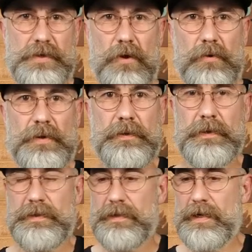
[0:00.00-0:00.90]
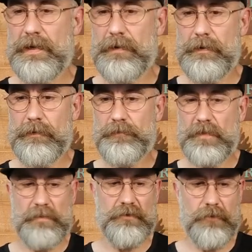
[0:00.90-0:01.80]
or so
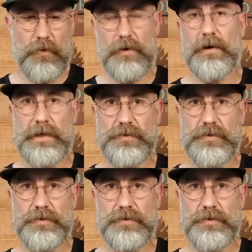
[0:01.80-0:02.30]
before